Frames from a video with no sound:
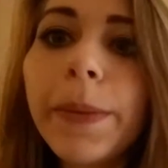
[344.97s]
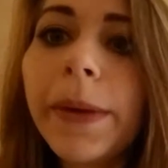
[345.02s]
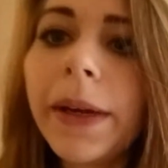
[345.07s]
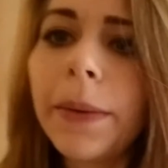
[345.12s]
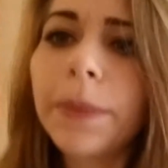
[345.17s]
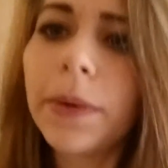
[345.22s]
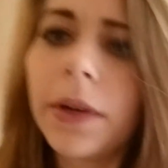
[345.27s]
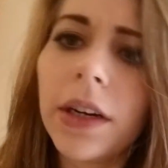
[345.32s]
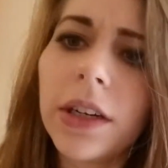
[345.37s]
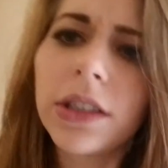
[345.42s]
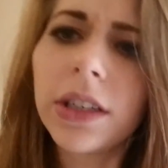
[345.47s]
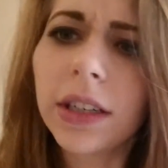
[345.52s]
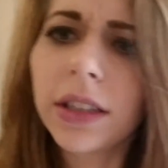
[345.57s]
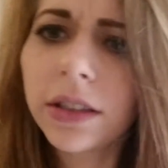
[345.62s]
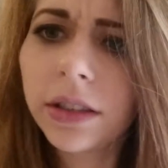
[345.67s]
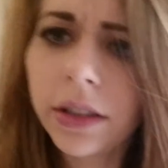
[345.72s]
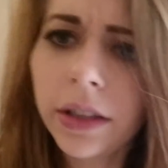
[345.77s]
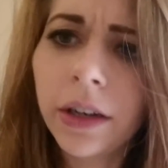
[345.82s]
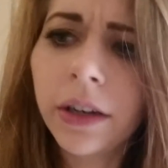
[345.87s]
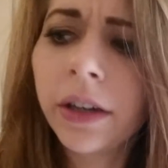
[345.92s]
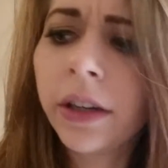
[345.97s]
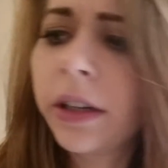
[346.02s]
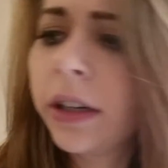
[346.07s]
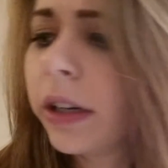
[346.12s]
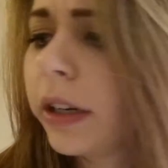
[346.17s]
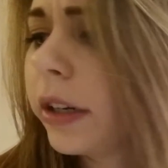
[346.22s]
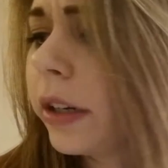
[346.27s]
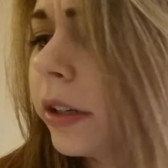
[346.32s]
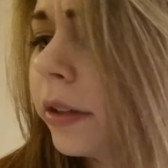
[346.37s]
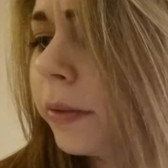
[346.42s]
so many projects,
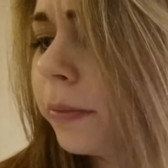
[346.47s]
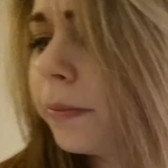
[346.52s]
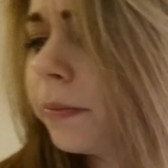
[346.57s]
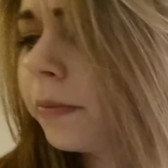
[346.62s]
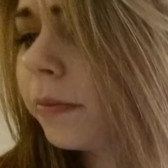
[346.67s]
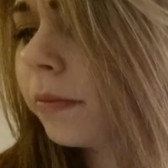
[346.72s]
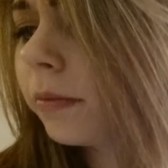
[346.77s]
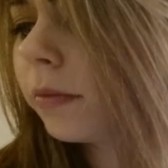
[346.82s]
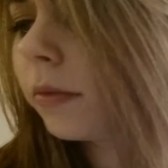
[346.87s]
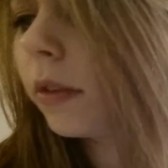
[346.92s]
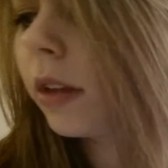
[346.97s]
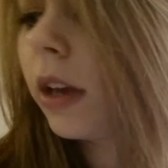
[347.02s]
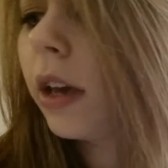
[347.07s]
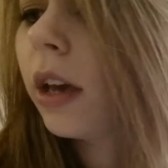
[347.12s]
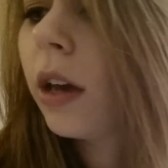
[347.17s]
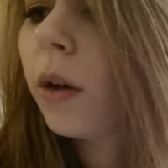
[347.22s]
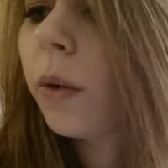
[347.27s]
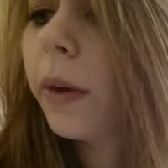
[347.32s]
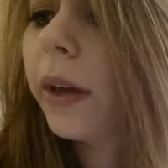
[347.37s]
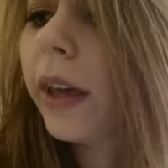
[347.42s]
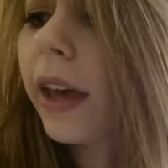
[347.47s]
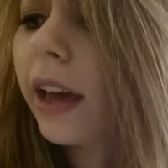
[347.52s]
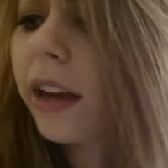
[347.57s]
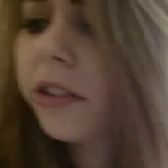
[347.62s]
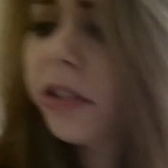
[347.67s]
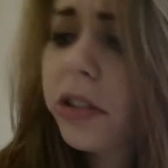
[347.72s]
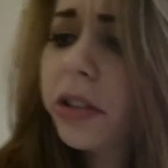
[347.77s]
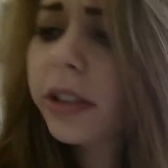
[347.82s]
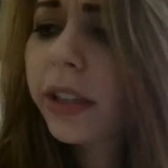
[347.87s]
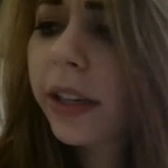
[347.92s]
y'all. We
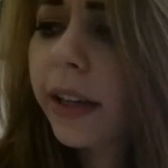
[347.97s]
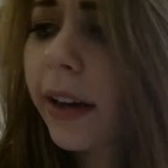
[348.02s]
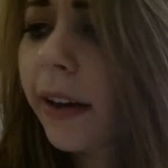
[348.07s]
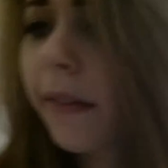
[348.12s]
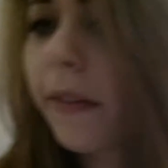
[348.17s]
actually